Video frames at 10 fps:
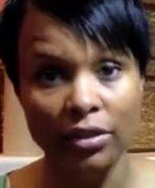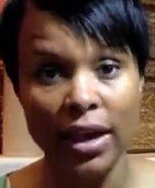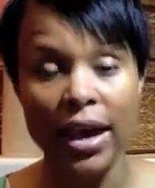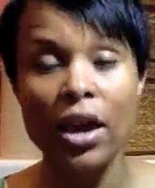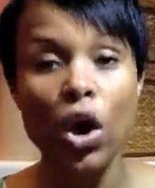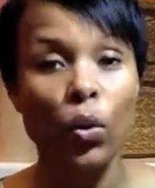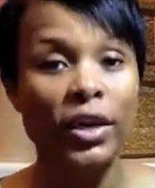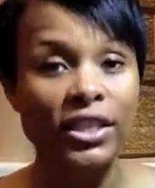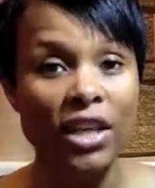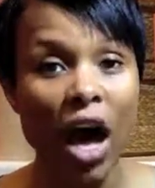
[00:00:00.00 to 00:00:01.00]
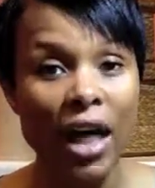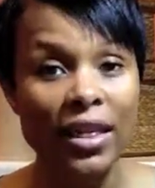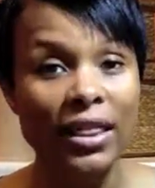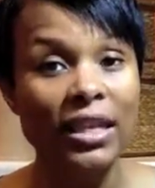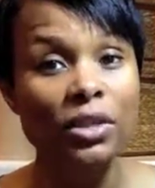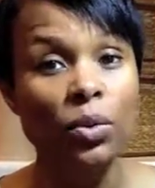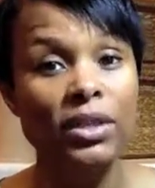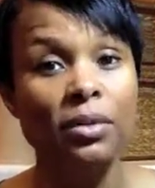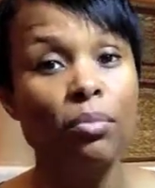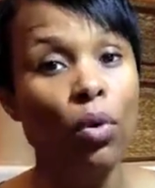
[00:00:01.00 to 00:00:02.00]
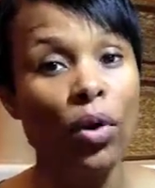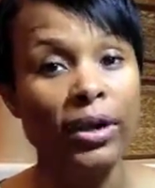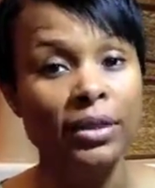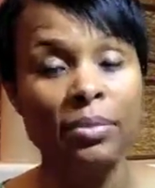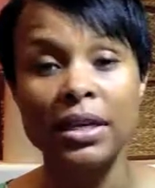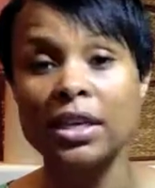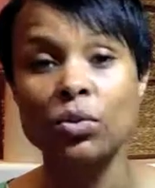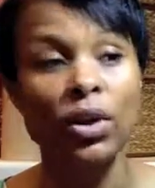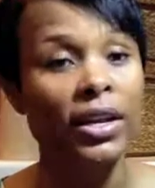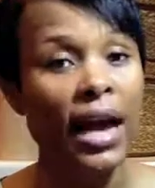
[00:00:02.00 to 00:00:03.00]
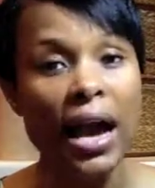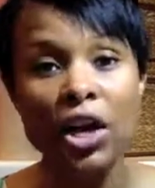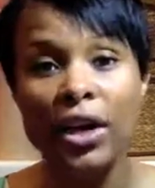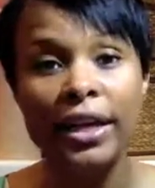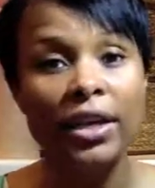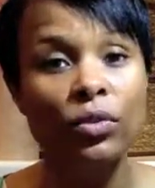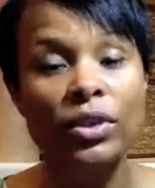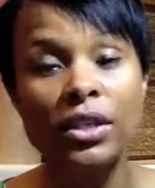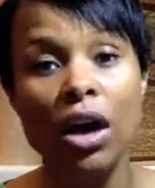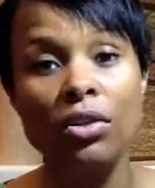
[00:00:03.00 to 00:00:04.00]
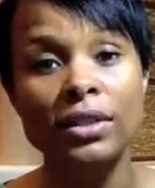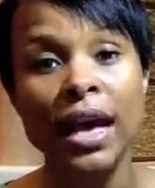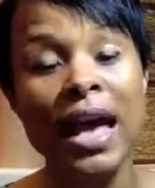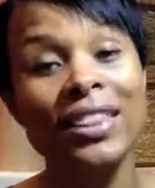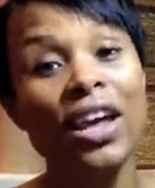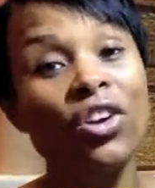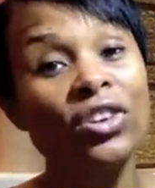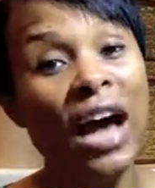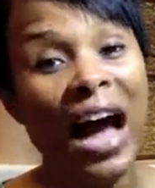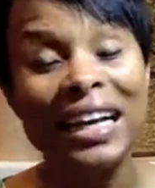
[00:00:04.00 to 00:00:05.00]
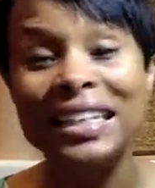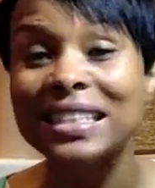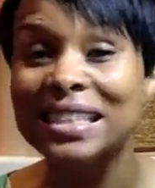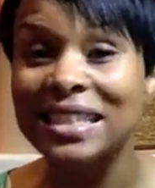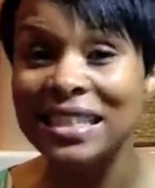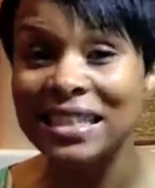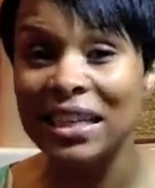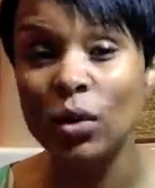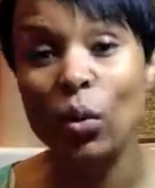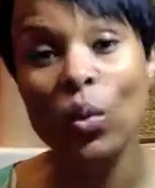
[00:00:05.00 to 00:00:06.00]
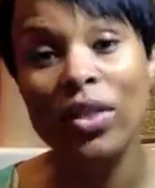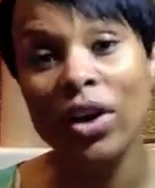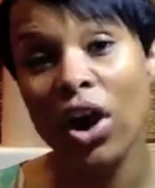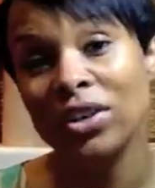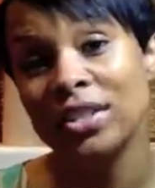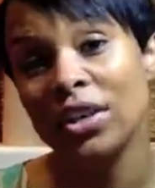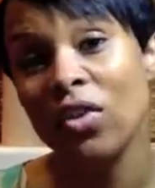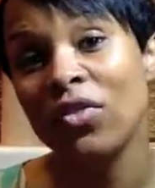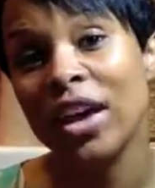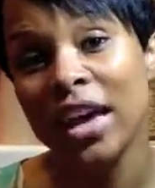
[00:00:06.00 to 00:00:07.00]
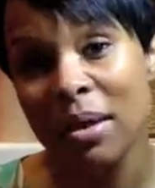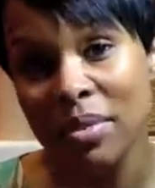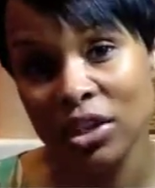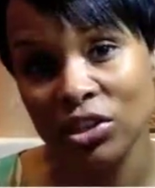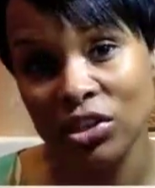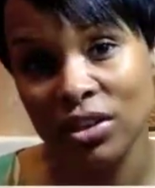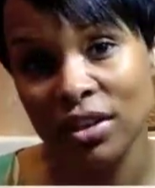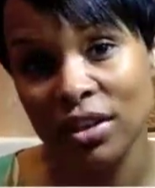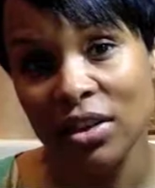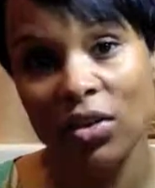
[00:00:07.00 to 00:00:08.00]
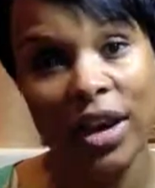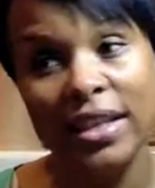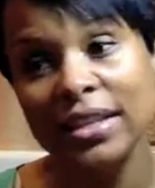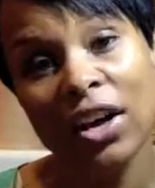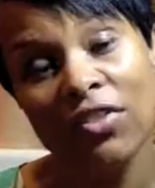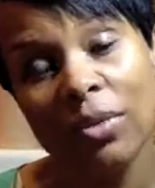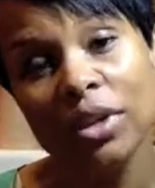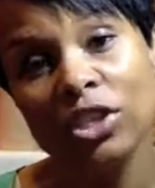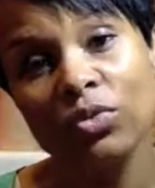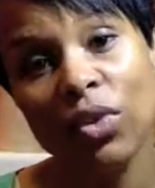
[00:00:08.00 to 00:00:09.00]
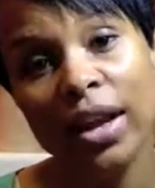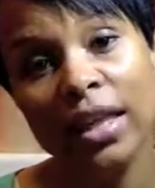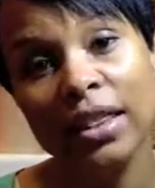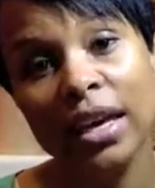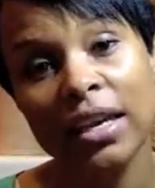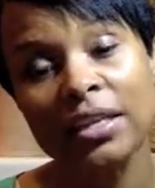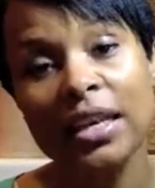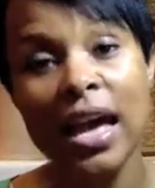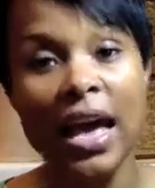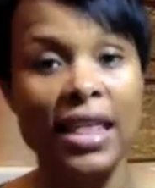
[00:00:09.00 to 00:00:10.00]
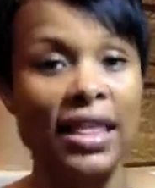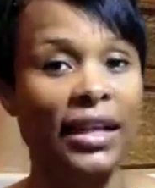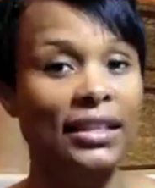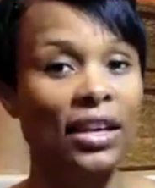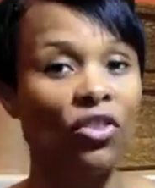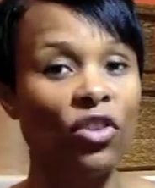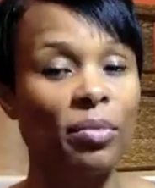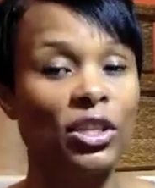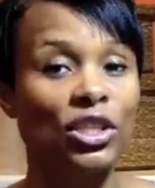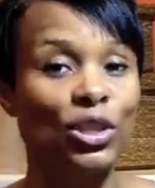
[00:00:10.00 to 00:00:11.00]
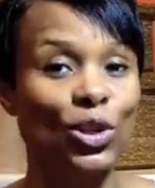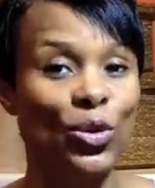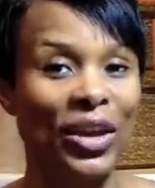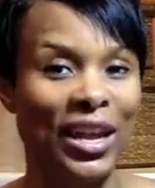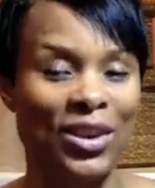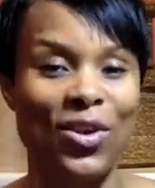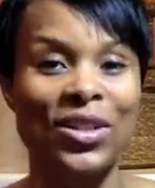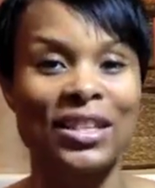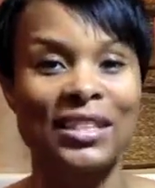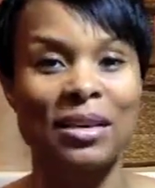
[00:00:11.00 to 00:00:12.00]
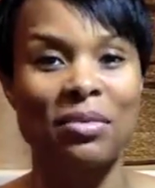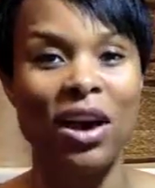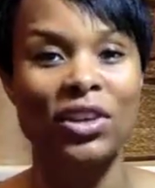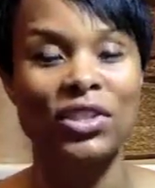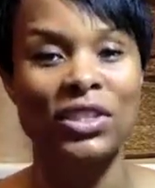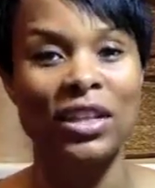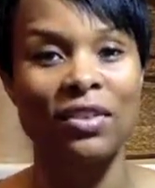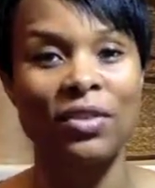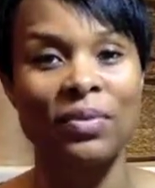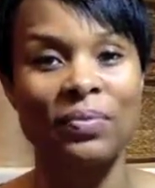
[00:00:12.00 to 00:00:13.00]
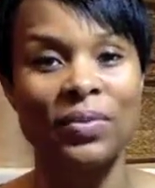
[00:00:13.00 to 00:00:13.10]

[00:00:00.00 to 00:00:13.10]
Okay, we saw that this was important because we're not going to get results that are not consistent with our self-image. Okay, the self-image is running things, and that self-image is located on the subconscious level.